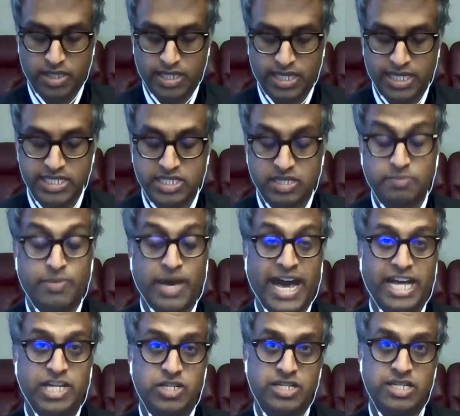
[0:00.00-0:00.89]
His
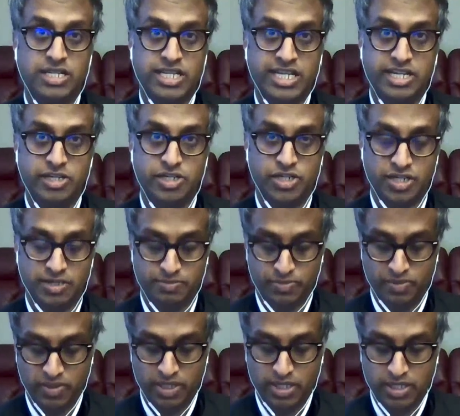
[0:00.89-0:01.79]
compassionate leadership
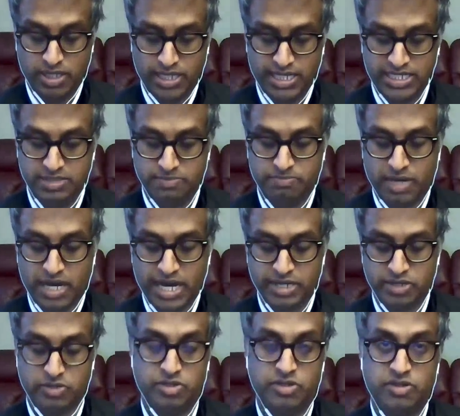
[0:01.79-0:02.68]
is a
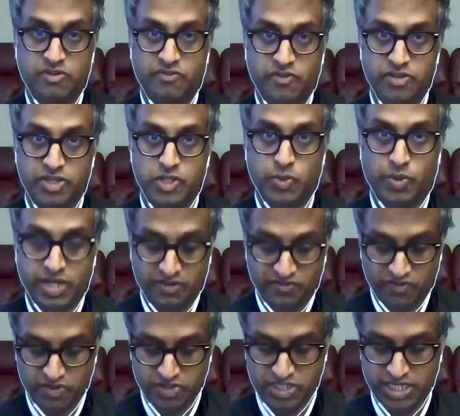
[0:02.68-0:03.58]
model for the
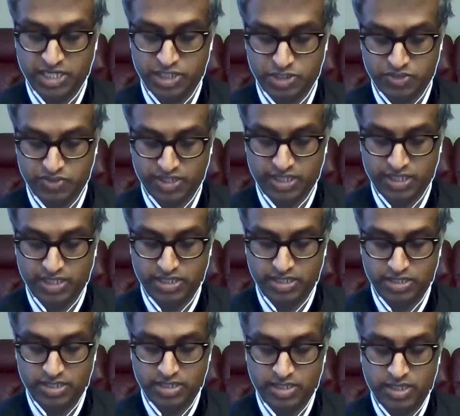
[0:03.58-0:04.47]
21st century,
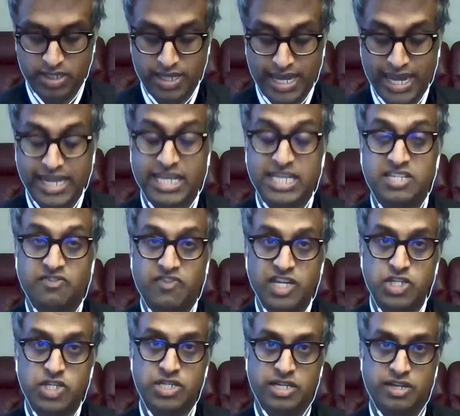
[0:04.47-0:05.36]
and his
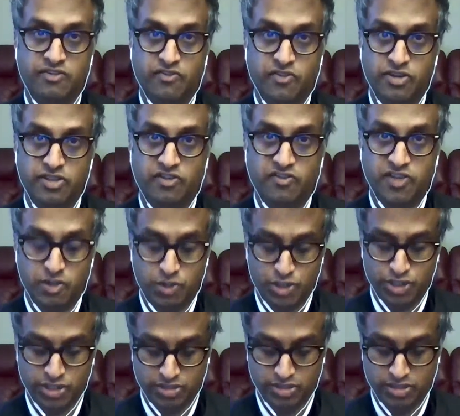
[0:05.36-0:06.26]
vision for the
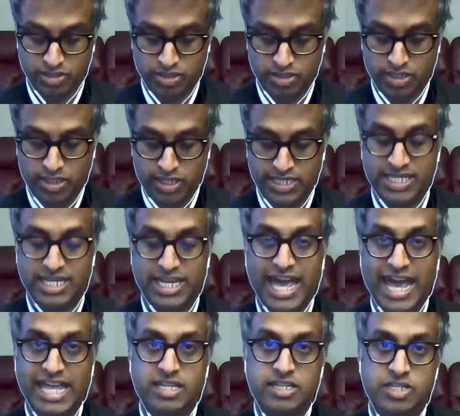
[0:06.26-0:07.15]
future is an
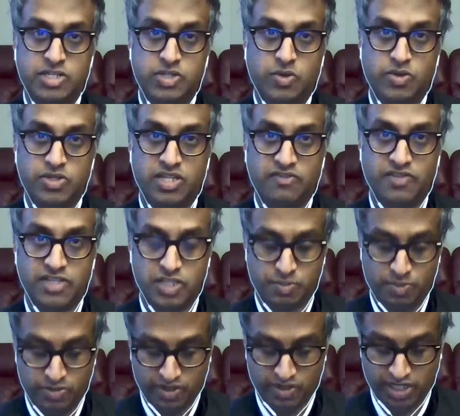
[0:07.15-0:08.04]
endless source of
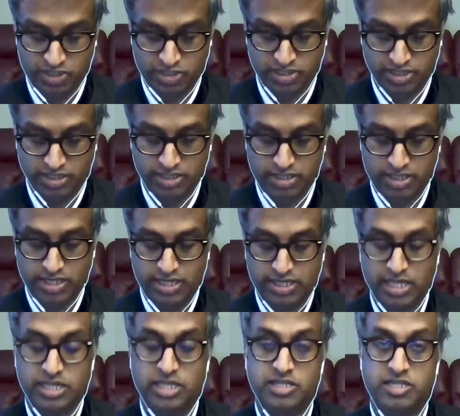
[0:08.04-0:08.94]
inspiration that the